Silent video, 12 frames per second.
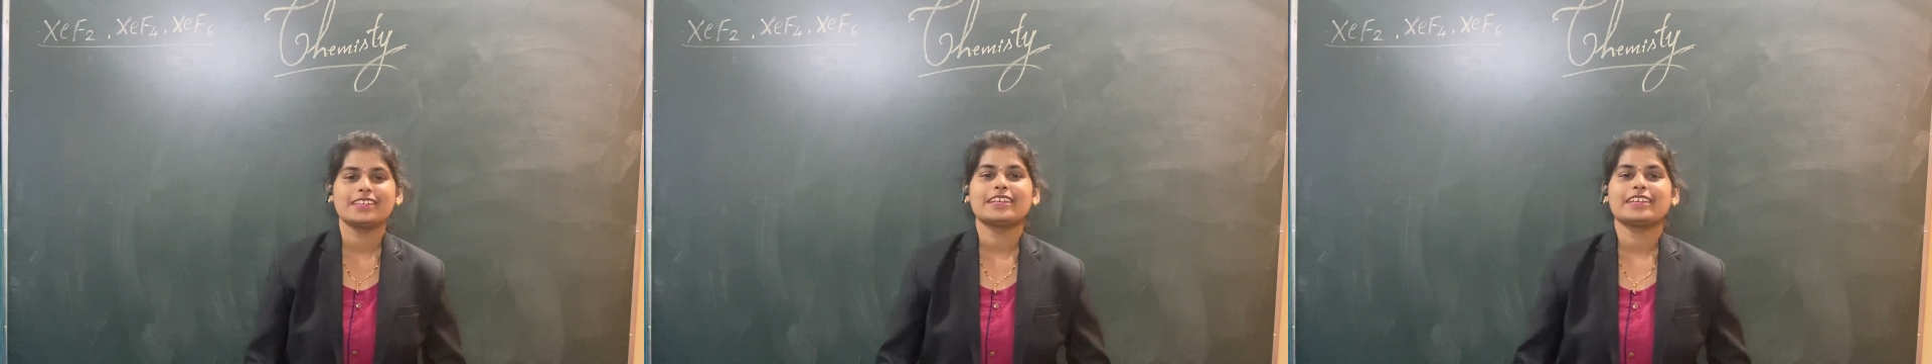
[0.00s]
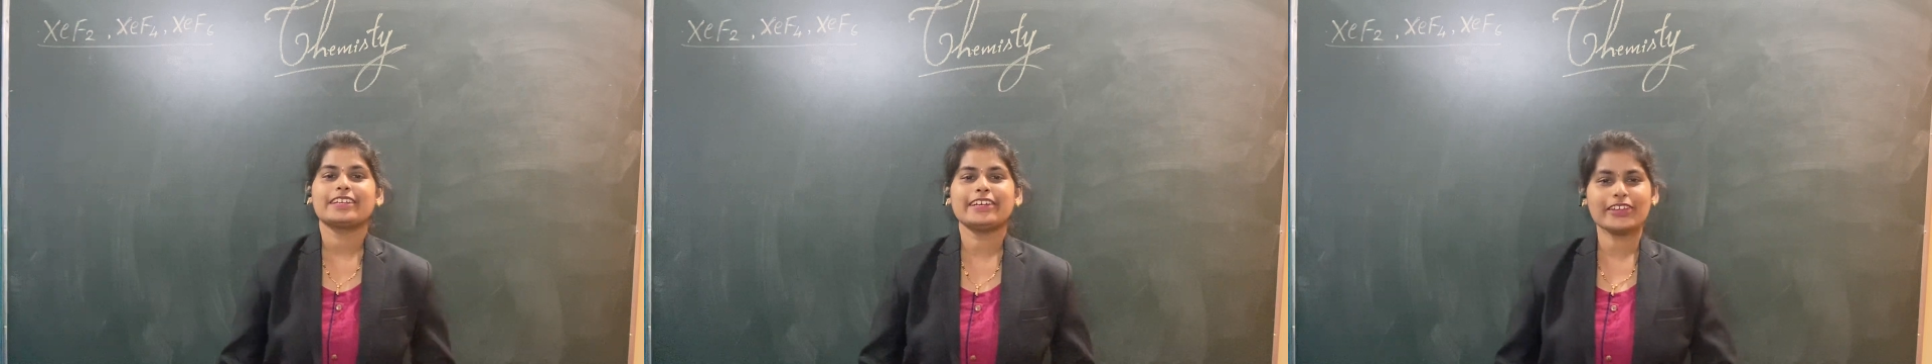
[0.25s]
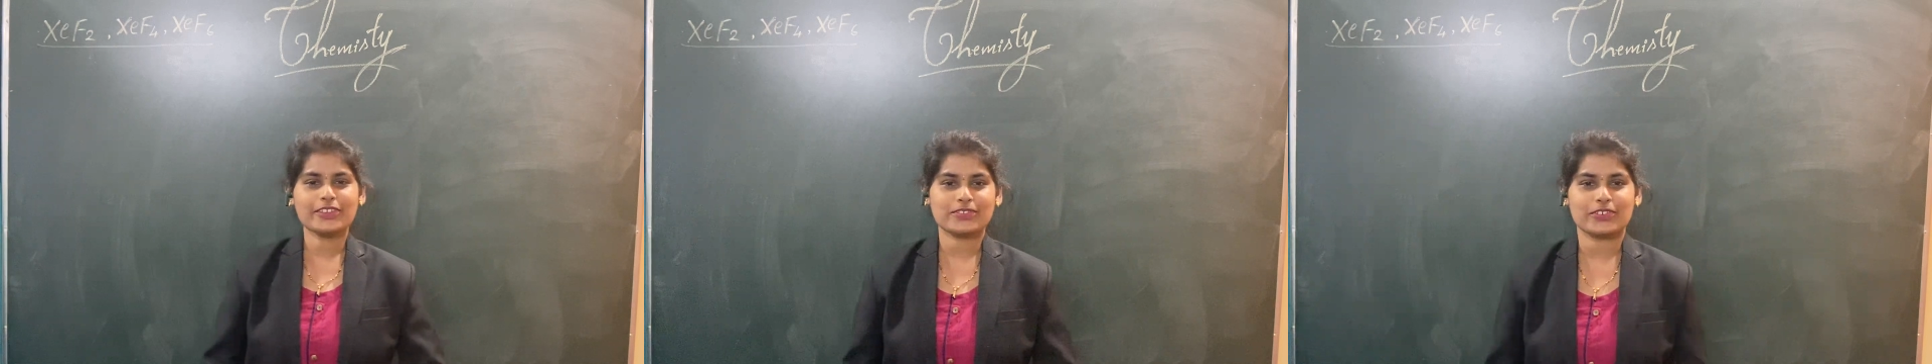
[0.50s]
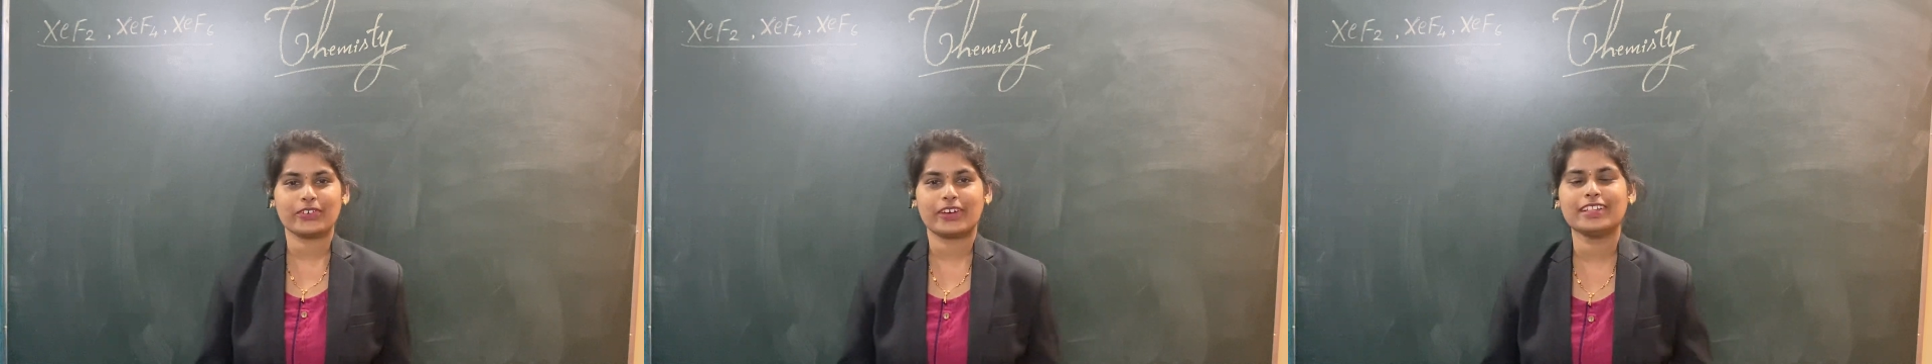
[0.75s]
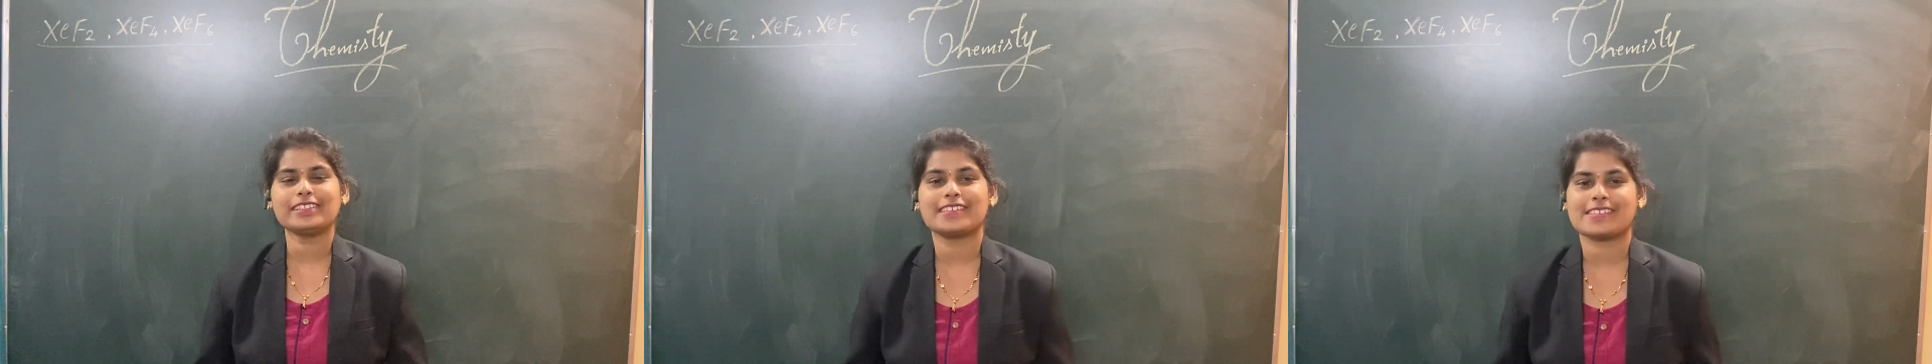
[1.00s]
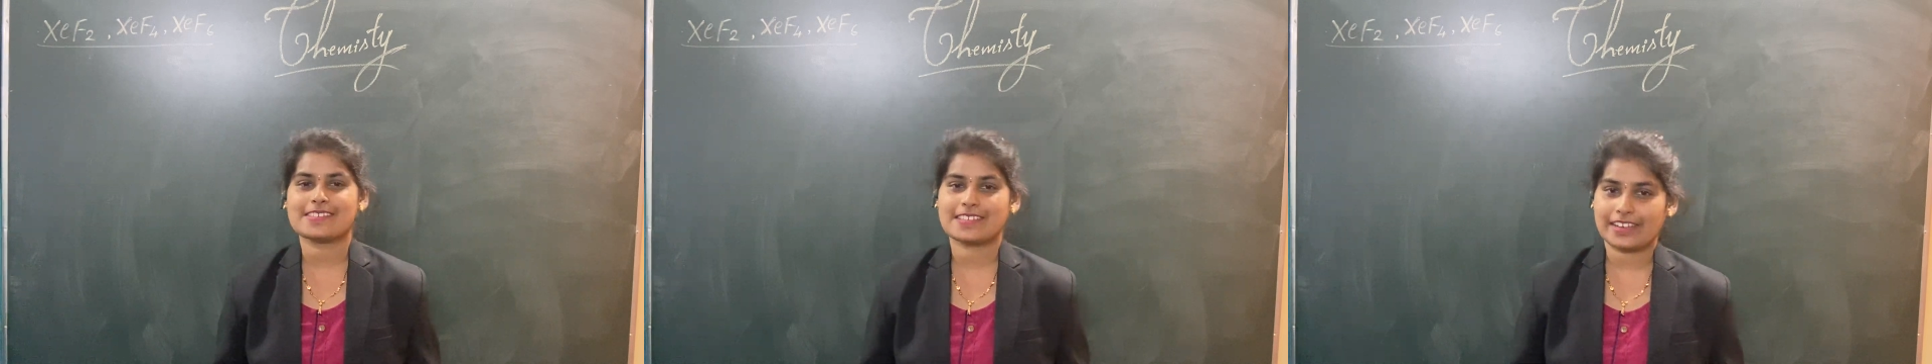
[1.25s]
Greetings to you all.
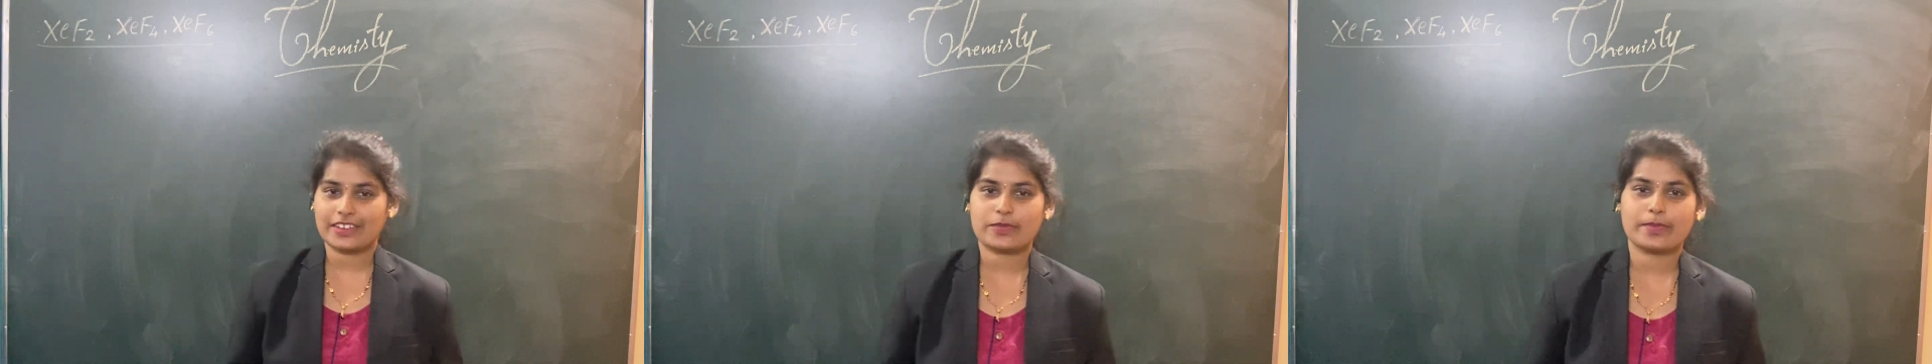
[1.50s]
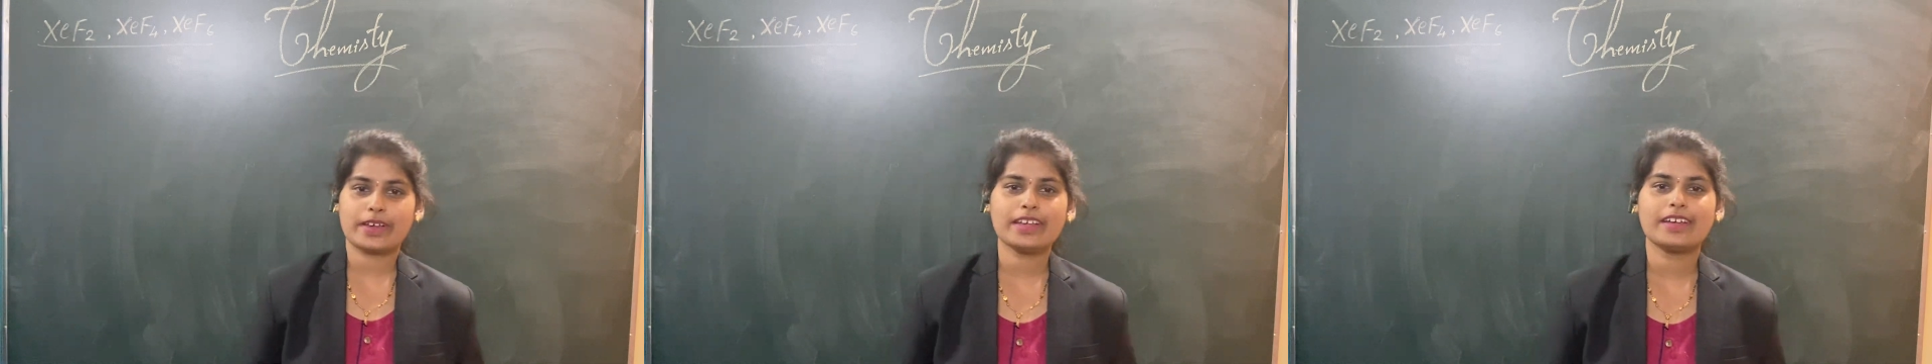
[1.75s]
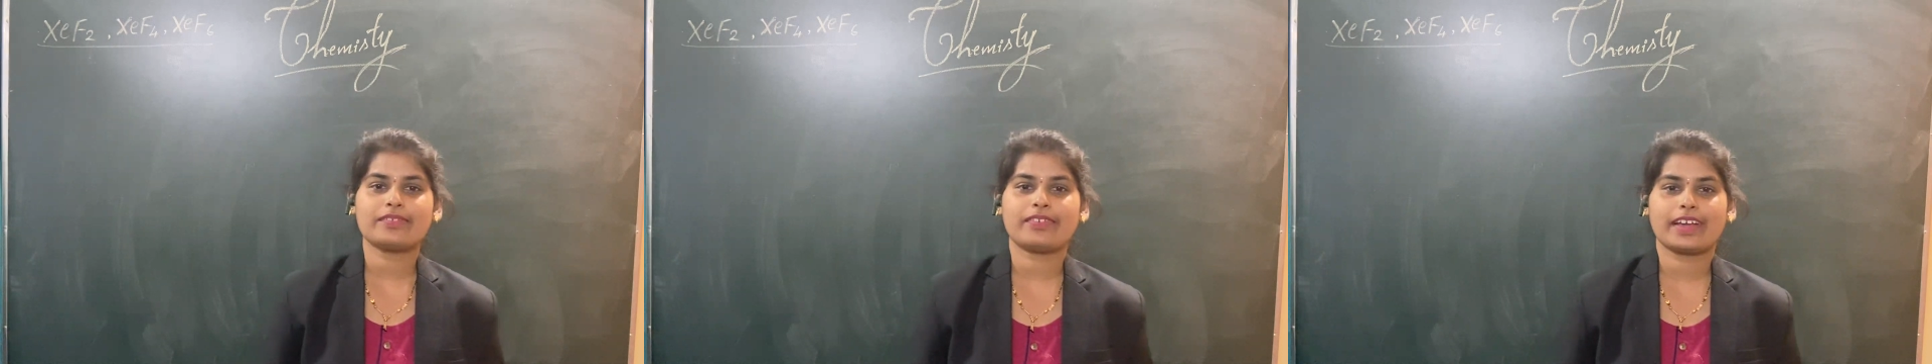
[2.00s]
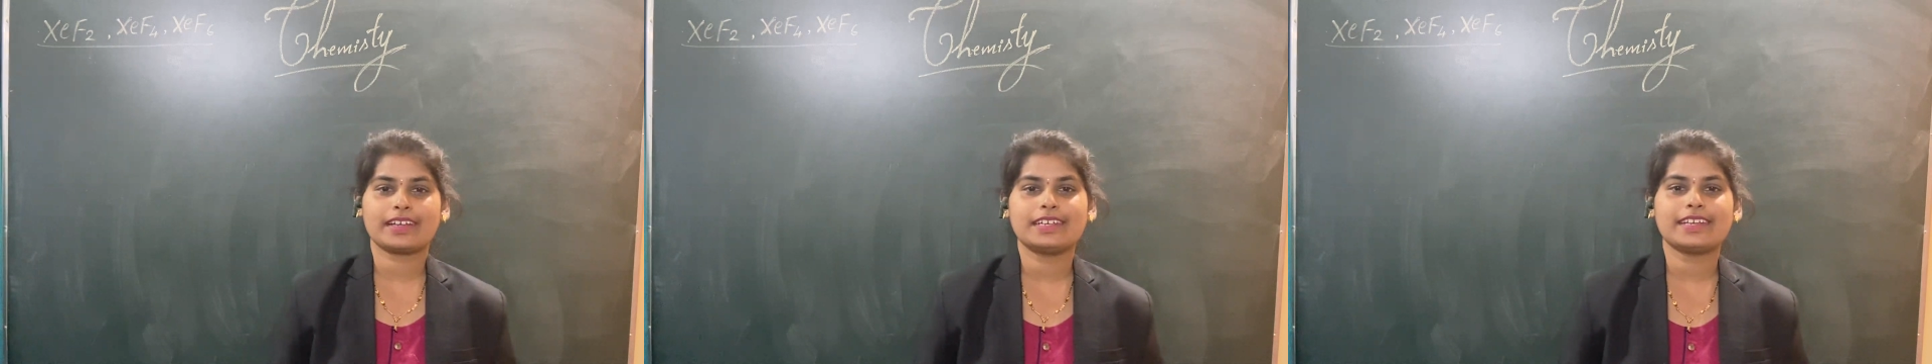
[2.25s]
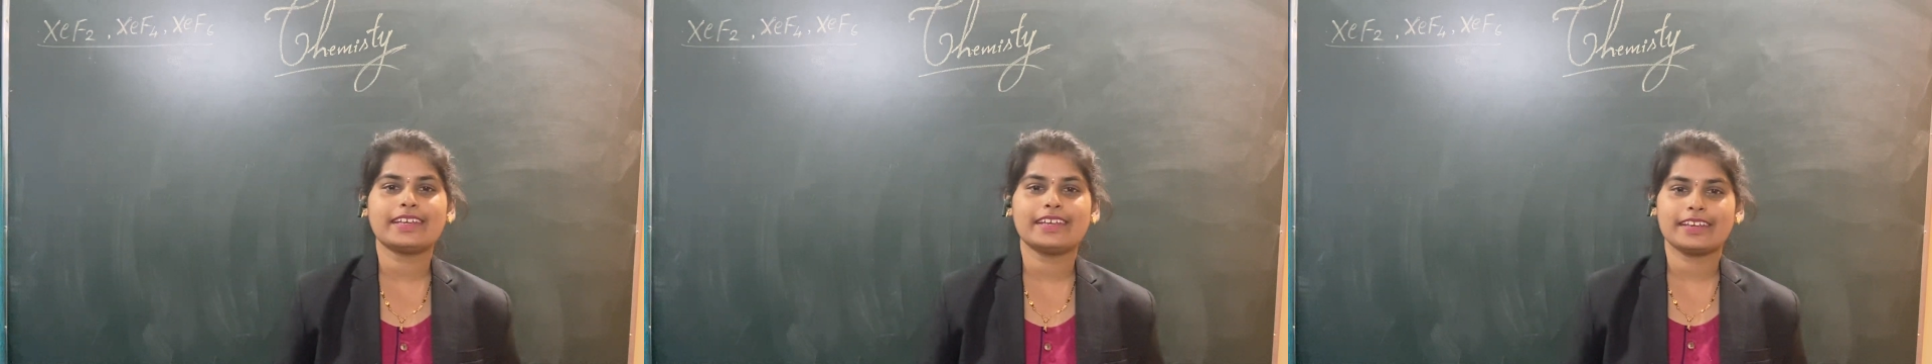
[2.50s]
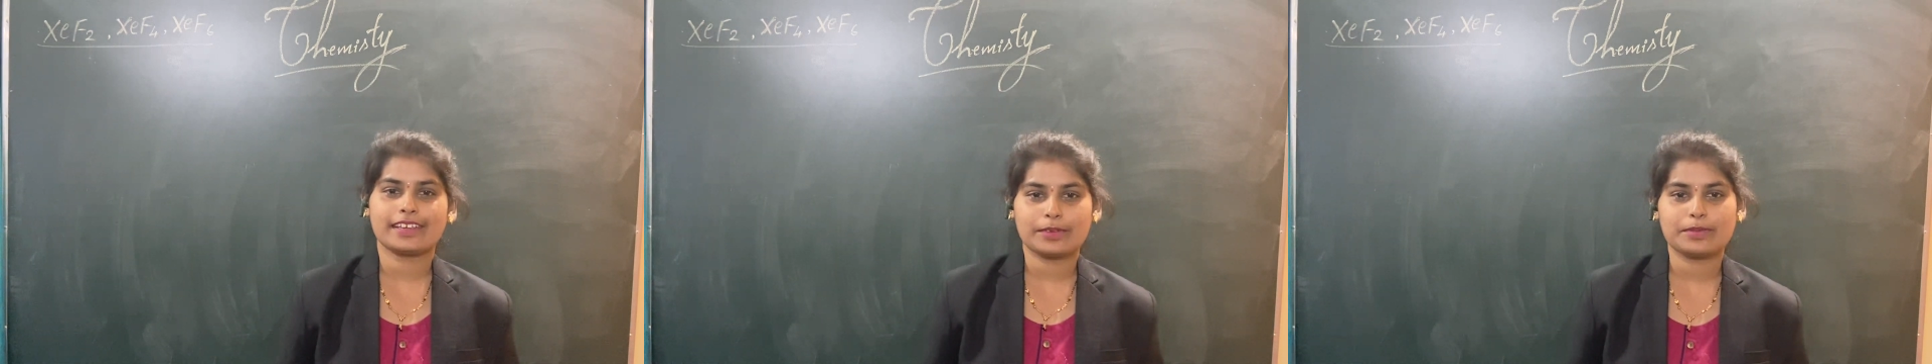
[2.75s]
This is Grishma, faculty
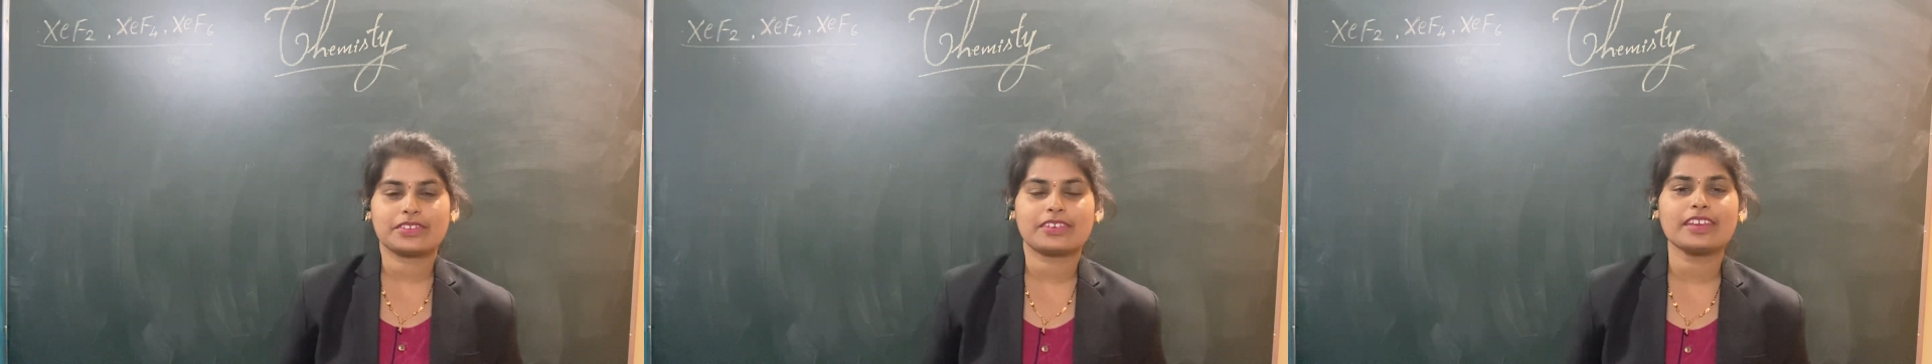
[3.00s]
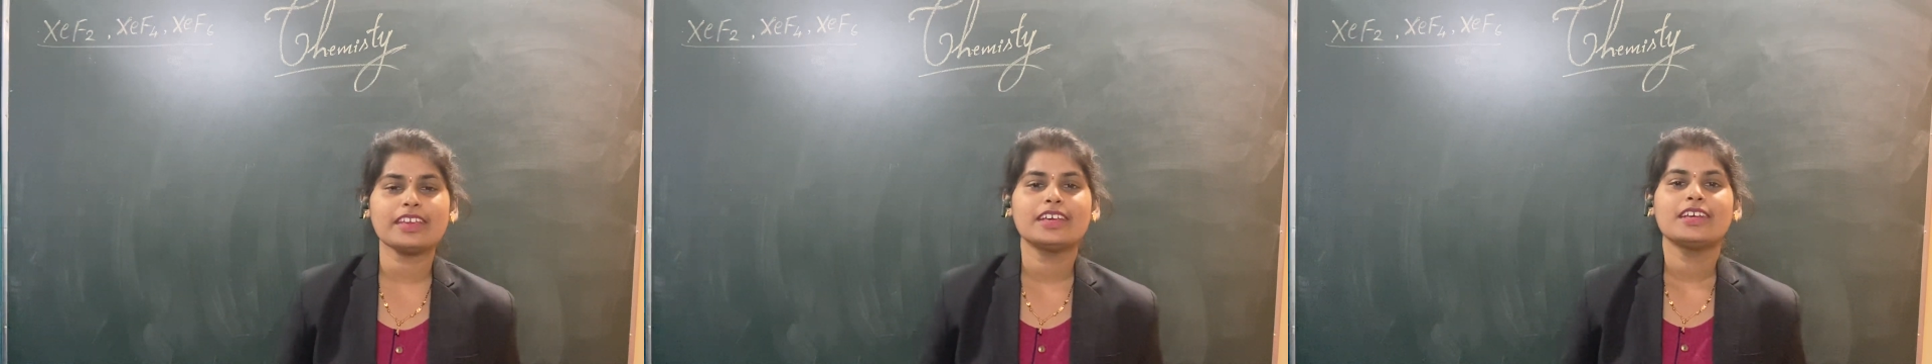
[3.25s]
and chemistry.